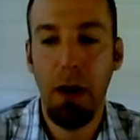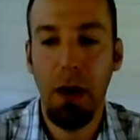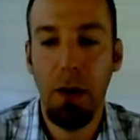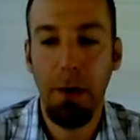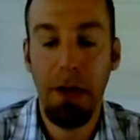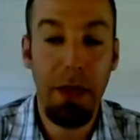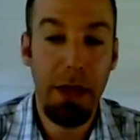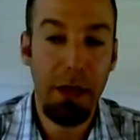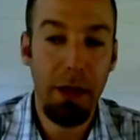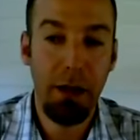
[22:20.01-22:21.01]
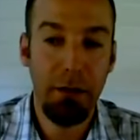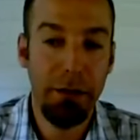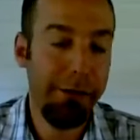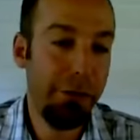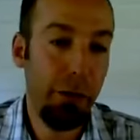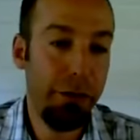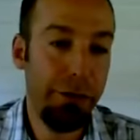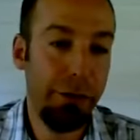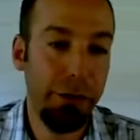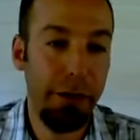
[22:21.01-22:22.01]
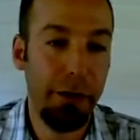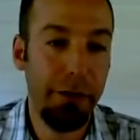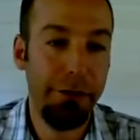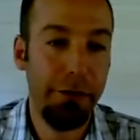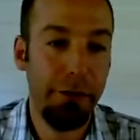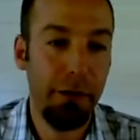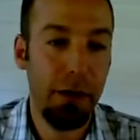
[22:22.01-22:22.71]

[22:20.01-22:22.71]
And then leave notes for yourself.